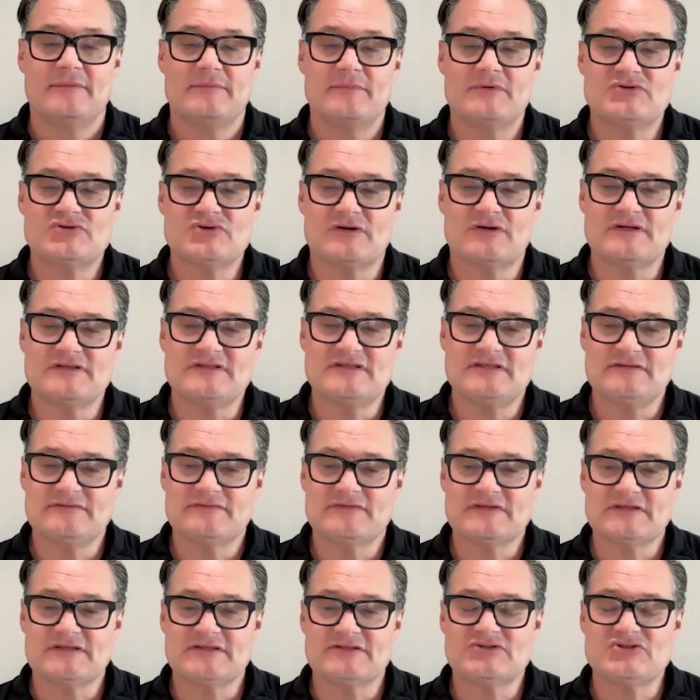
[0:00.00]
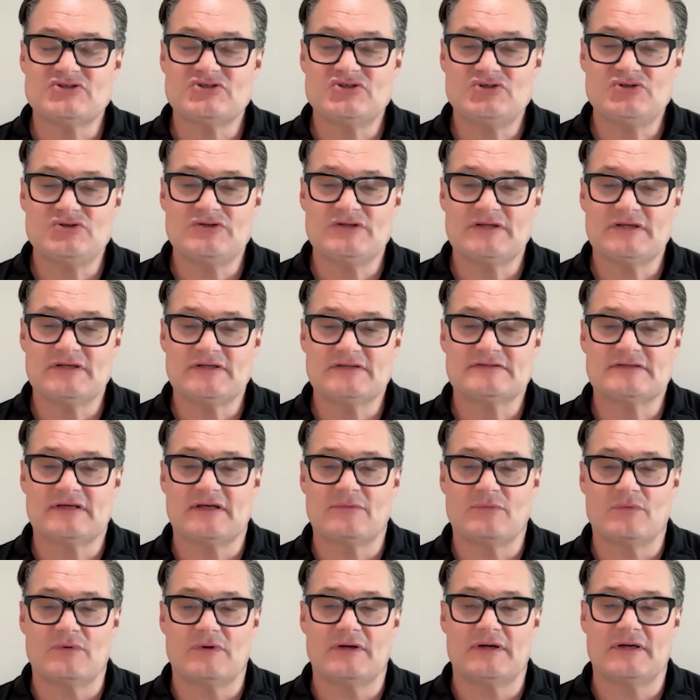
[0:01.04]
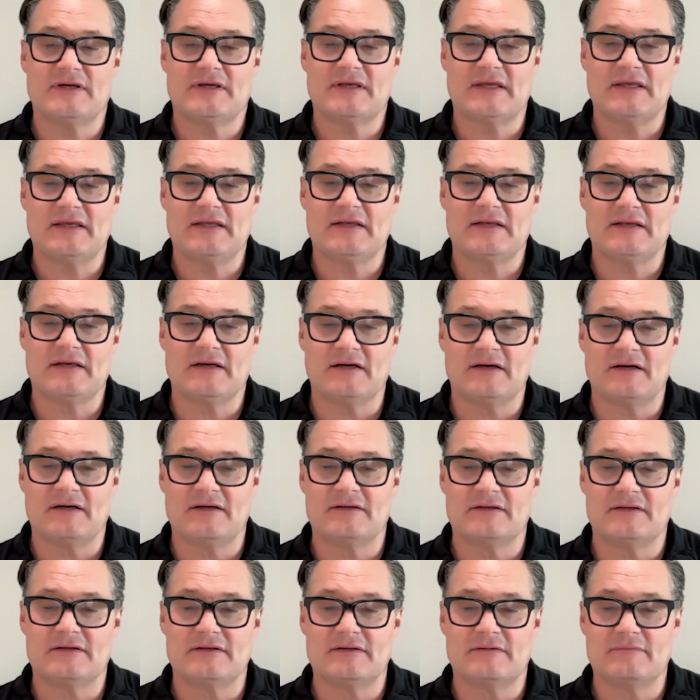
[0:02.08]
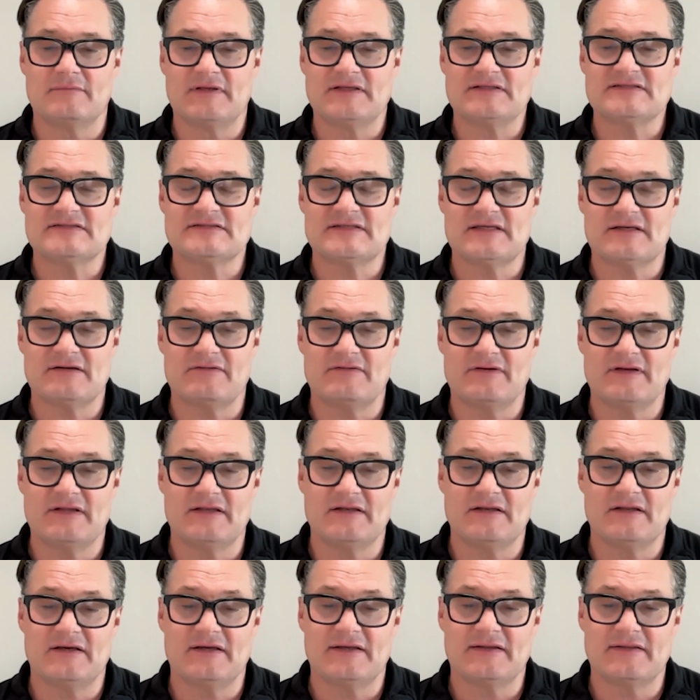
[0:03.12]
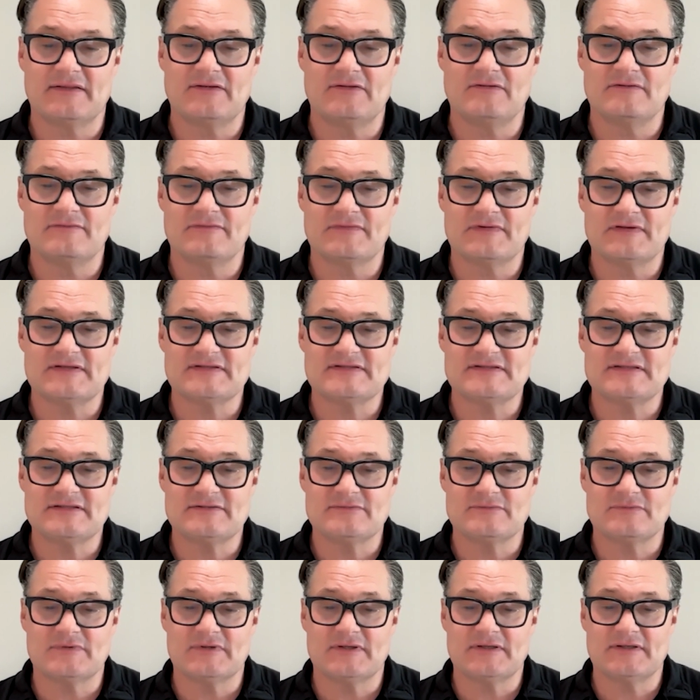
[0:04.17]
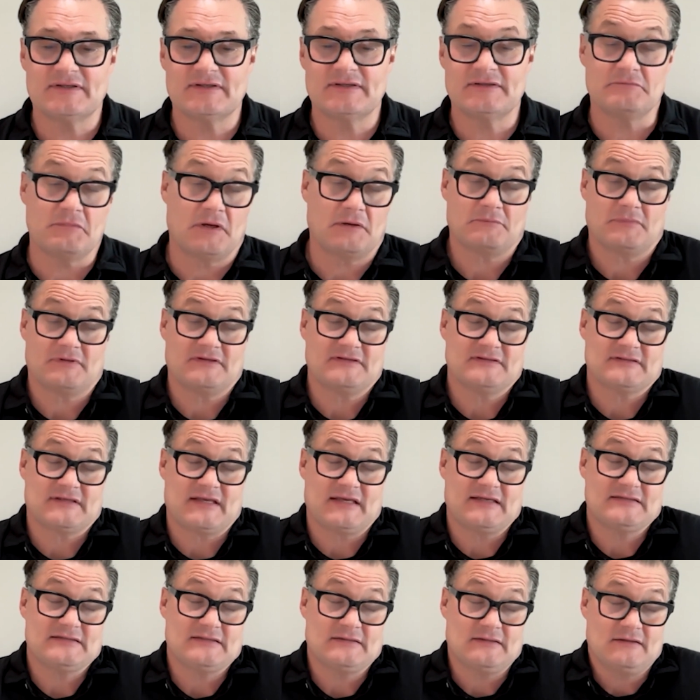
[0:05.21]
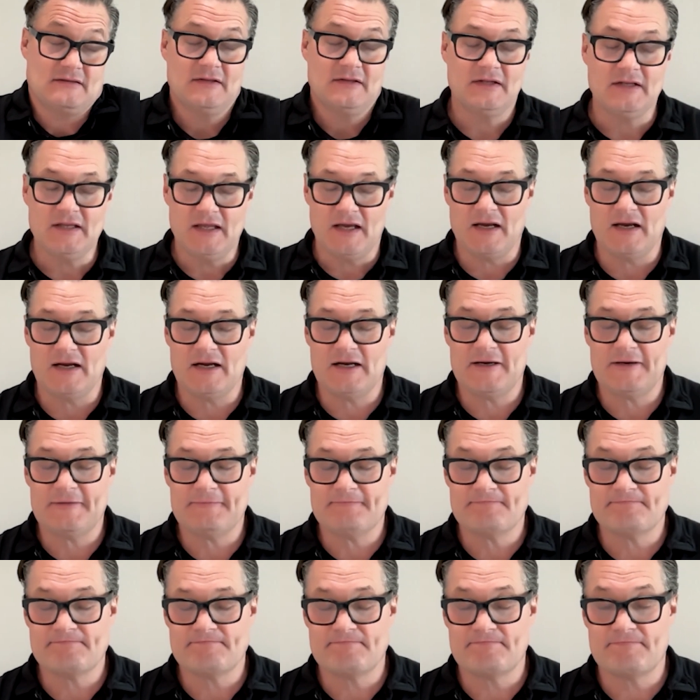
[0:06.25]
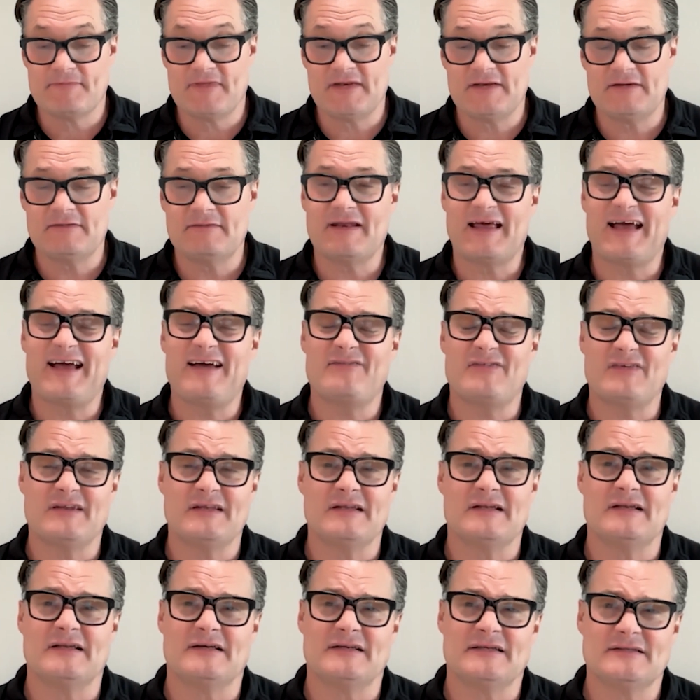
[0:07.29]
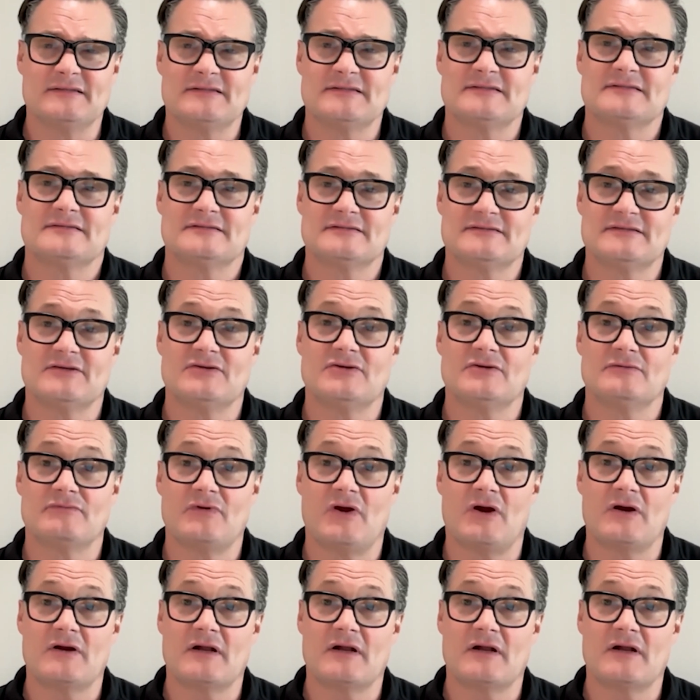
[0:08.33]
Majority of the studios I work in aren't necessarily like the university one. I'm just guessing. They don't have any lights, so you rock